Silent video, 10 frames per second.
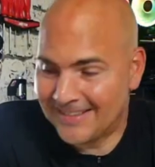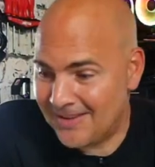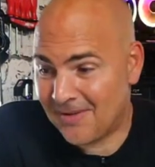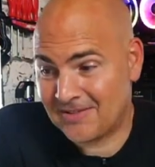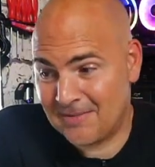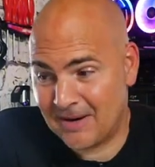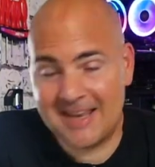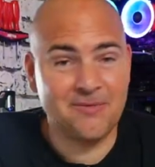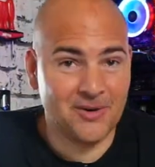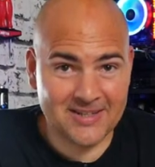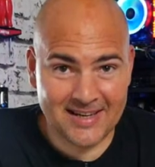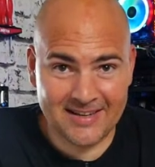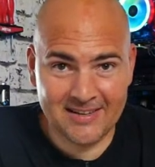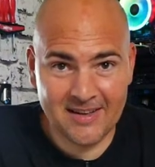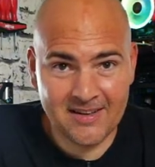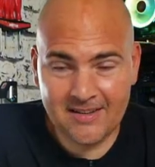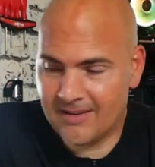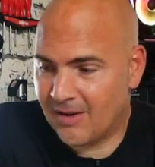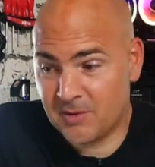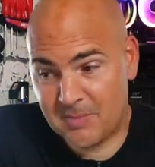You actually believe what I said?
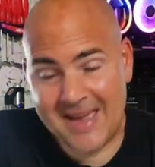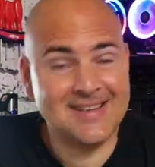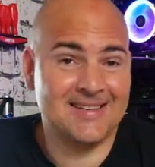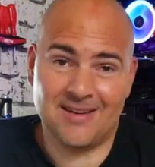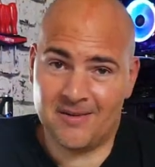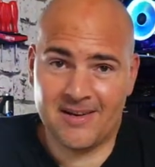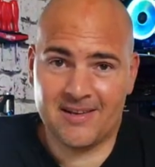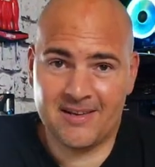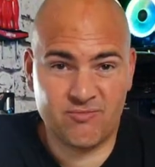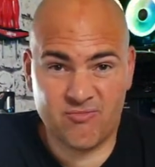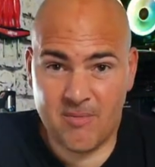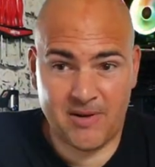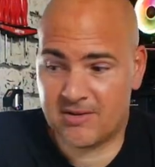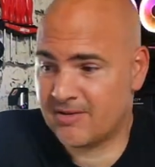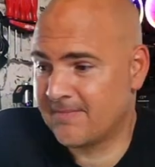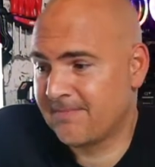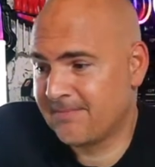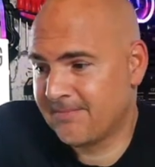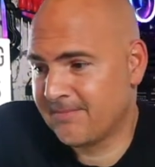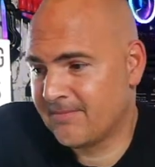I was paid to say all that. It's rubbish.
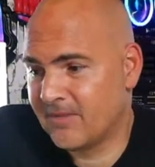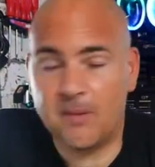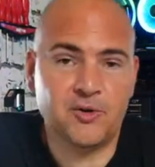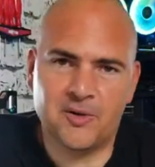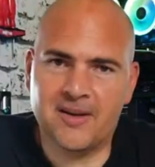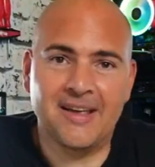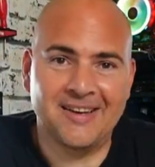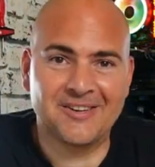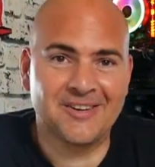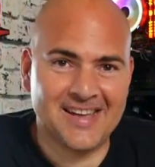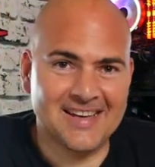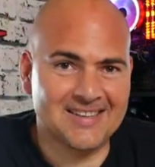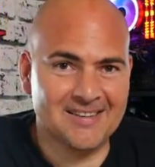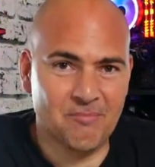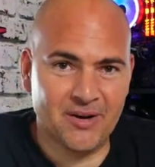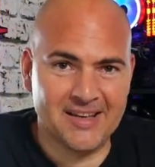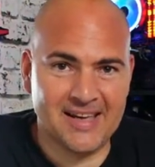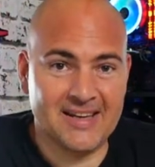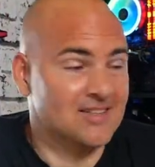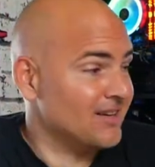I'm joking. A good case, brilliant
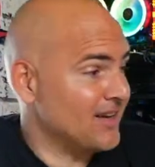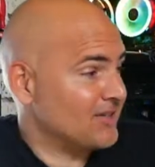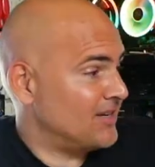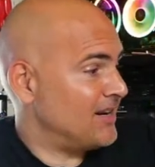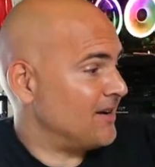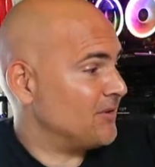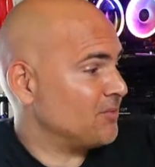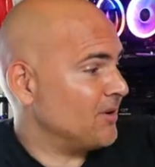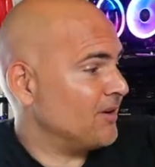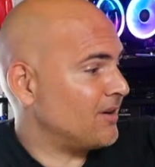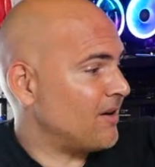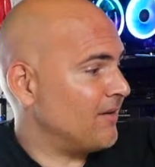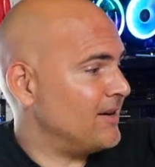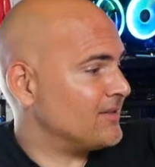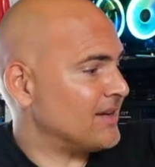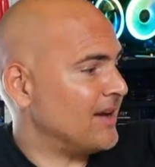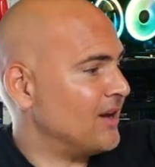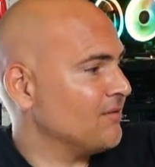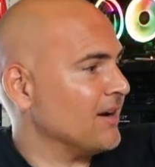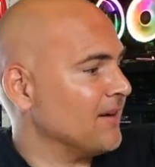case. And actually, there is one currently sat
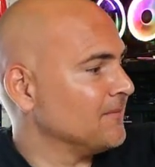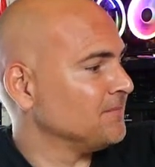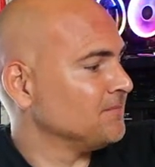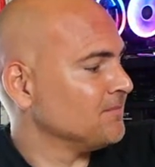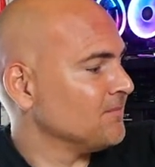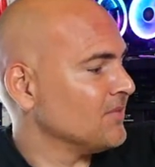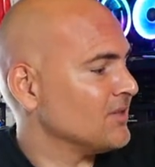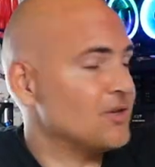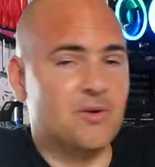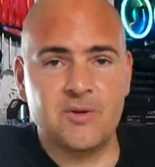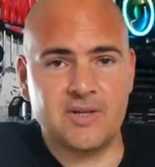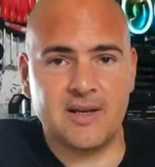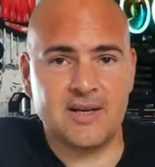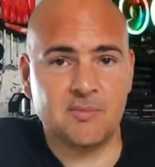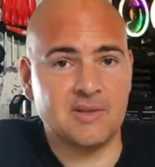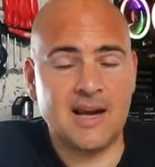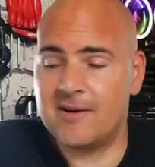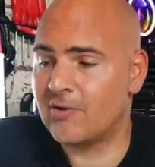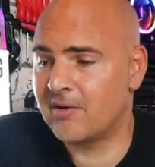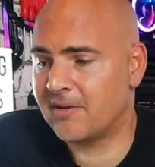over there. Still use it. It's my daily
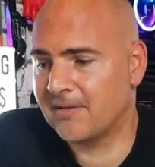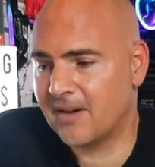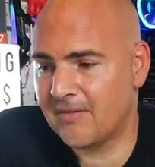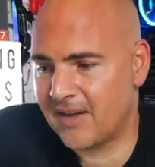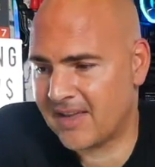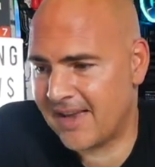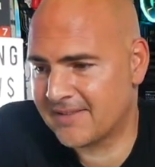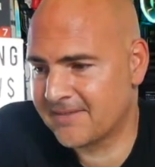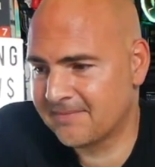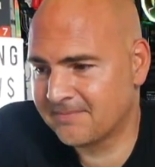driver. Love that case.